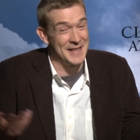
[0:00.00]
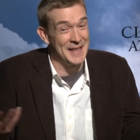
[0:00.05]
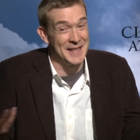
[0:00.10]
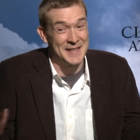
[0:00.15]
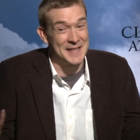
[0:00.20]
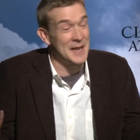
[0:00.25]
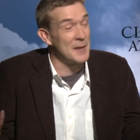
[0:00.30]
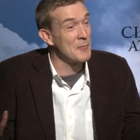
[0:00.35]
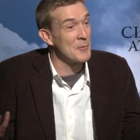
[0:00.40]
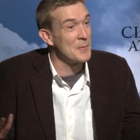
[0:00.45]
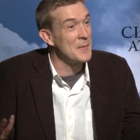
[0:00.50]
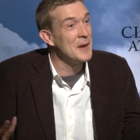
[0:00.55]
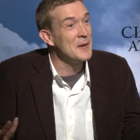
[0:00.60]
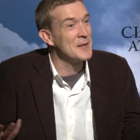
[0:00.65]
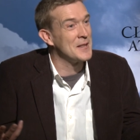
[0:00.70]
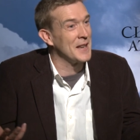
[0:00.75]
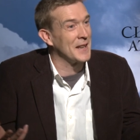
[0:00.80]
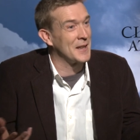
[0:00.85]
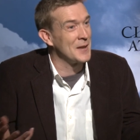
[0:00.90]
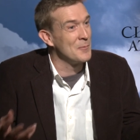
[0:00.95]
the same with
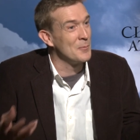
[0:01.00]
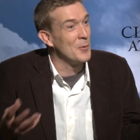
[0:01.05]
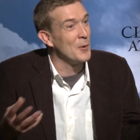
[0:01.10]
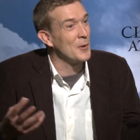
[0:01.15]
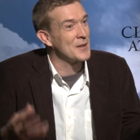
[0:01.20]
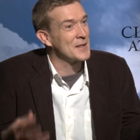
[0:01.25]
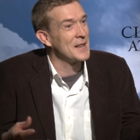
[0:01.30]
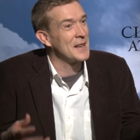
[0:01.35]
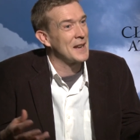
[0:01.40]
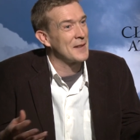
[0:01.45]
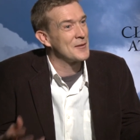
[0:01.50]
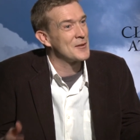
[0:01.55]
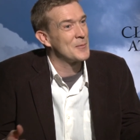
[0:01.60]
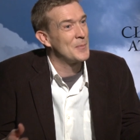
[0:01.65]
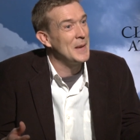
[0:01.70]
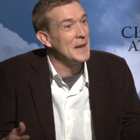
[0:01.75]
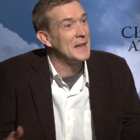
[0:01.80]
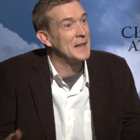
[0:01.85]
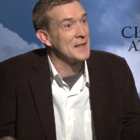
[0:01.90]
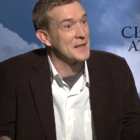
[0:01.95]
music. Books don't have
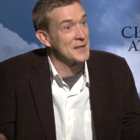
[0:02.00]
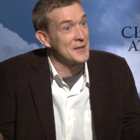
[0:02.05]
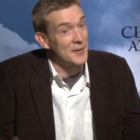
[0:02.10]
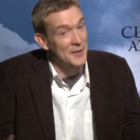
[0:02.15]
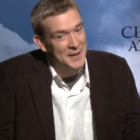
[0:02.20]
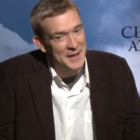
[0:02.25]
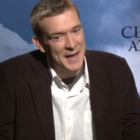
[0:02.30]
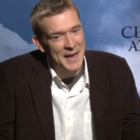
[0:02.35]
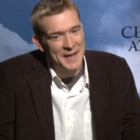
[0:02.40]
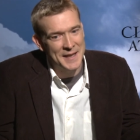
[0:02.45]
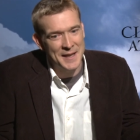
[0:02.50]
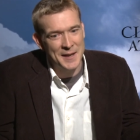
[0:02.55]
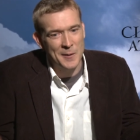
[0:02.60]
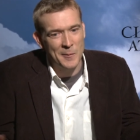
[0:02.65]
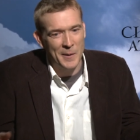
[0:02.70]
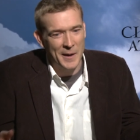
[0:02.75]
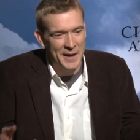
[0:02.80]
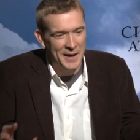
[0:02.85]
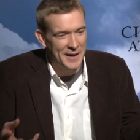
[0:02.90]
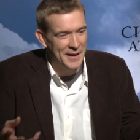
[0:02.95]
speakers, not yet,
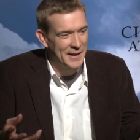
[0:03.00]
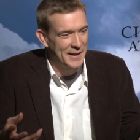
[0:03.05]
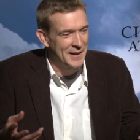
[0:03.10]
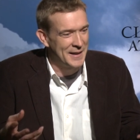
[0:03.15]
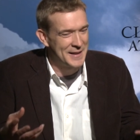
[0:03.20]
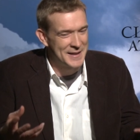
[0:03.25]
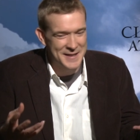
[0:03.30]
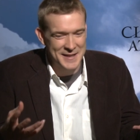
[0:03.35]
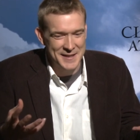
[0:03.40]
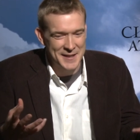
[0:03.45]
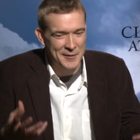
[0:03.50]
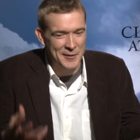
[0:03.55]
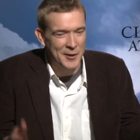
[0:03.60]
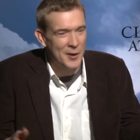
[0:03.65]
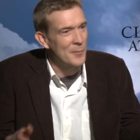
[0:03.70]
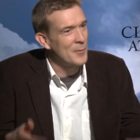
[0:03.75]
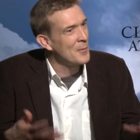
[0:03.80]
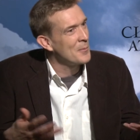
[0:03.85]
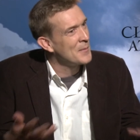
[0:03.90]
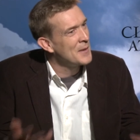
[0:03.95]
anyway. So you
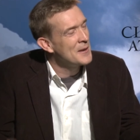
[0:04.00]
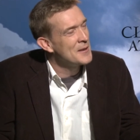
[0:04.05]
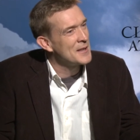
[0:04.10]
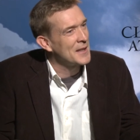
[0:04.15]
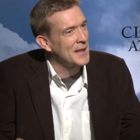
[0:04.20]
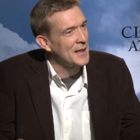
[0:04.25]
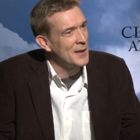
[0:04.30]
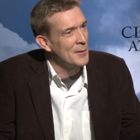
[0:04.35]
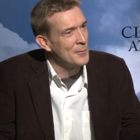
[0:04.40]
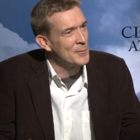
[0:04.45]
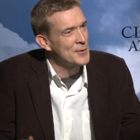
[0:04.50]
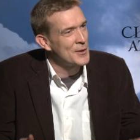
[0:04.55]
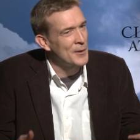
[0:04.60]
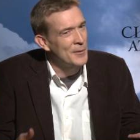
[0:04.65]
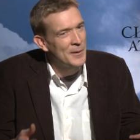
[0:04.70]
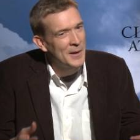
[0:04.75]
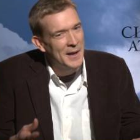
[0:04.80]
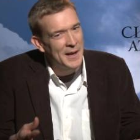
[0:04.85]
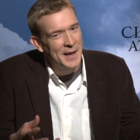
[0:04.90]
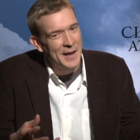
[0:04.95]
can't put music in them.
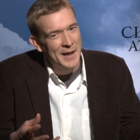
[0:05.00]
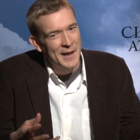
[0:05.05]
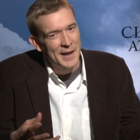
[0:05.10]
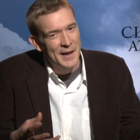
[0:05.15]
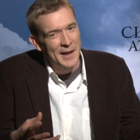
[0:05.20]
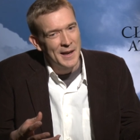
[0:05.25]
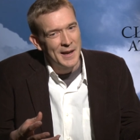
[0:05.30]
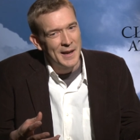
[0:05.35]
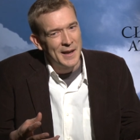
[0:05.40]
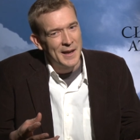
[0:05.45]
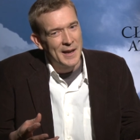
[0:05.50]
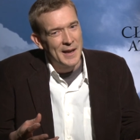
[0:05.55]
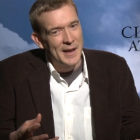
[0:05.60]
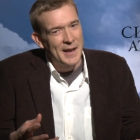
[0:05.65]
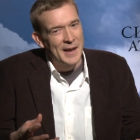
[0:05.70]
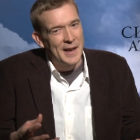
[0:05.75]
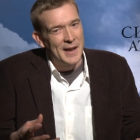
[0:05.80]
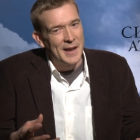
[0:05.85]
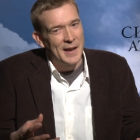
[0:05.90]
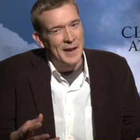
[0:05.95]
So
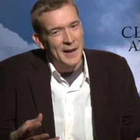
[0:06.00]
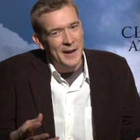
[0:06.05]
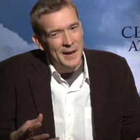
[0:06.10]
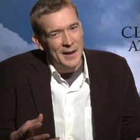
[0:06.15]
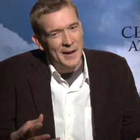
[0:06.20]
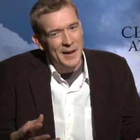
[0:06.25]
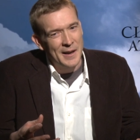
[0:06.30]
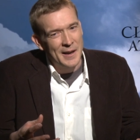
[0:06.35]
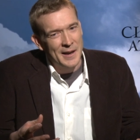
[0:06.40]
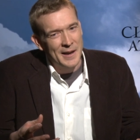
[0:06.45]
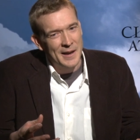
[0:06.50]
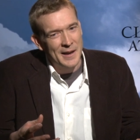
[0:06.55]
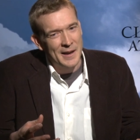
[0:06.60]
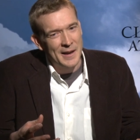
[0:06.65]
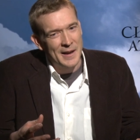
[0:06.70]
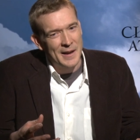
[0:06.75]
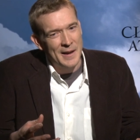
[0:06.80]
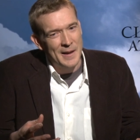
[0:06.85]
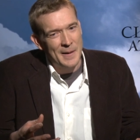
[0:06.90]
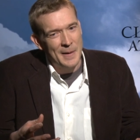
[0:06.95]
I
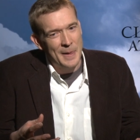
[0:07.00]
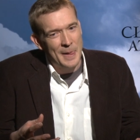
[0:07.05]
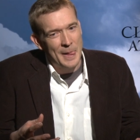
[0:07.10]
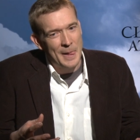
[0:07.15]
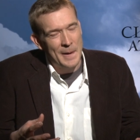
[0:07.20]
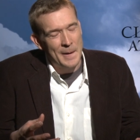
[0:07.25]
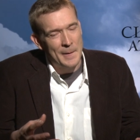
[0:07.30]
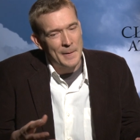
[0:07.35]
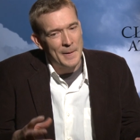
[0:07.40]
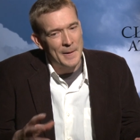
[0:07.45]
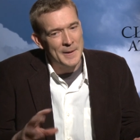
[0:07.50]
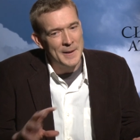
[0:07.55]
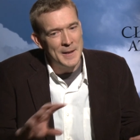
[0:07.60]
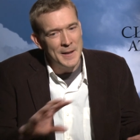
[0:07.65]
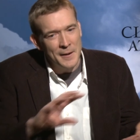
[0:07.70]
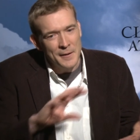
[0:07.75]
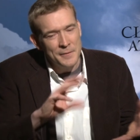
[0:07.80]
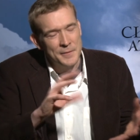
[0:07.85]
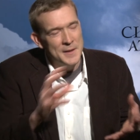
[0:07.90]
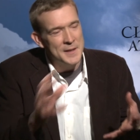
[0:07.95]

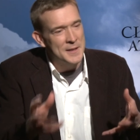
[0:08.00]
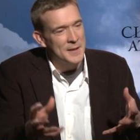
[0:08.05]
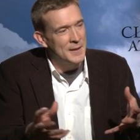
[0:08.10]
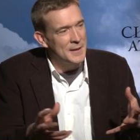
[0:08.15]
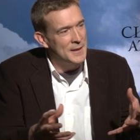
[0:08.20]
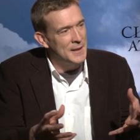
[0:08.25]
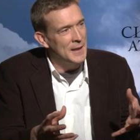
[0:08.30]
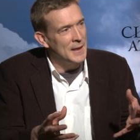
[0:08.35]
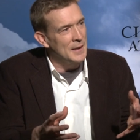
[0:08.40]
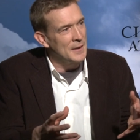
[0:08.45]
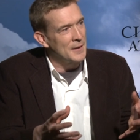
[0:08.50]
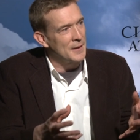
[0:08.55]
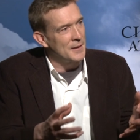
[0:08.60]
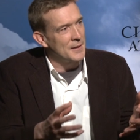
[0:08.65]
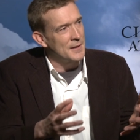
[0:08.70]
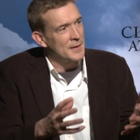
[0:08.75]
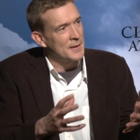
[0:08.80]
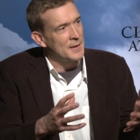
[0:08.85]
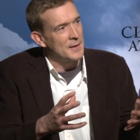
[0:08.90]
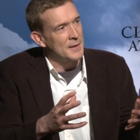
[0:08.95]
love this idea
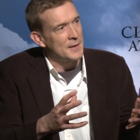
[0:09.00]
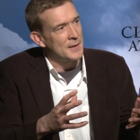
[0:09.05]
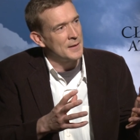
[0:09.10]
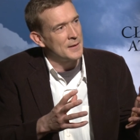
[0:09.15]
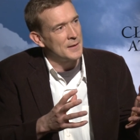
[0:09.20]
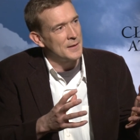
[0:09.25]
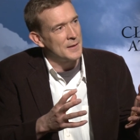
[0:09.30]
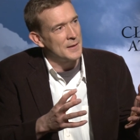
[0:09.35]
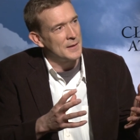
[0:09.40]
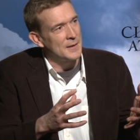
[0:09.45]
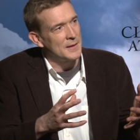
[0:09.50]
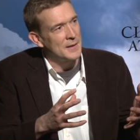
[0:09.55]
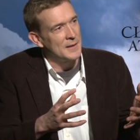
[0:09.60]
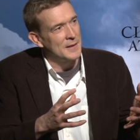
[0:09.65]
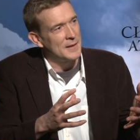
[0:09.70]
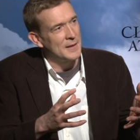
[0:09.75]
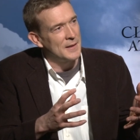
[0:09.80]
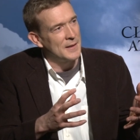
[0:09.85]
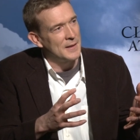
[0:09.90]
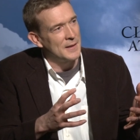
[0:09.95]

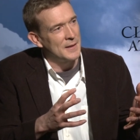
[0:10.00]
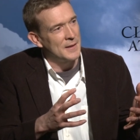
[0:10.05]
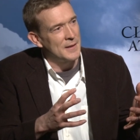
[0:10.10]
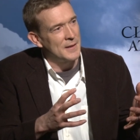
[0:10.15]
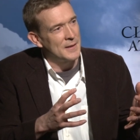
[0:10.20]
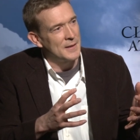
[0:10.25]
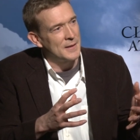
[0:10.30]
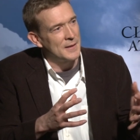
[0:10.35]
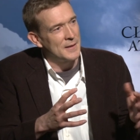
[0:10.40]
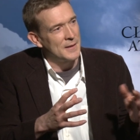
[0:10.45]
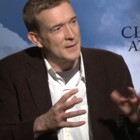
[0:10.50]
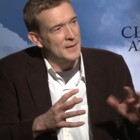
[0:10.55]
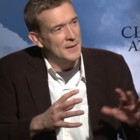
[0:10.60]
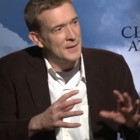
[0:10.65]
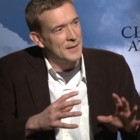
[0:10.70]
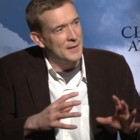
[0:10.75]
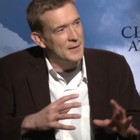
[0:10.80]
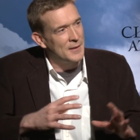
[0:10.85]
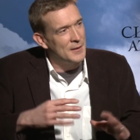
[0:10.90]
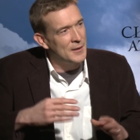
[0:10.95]
that
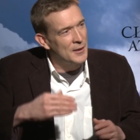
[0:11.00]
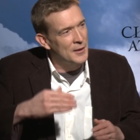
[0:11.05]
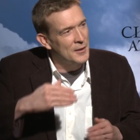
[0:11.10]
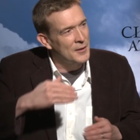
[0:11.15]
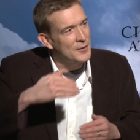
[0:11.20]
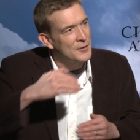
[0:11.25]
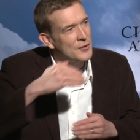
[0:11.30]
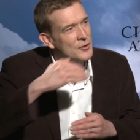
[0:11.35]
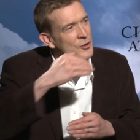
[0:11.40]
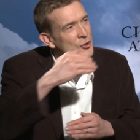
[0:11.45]
you can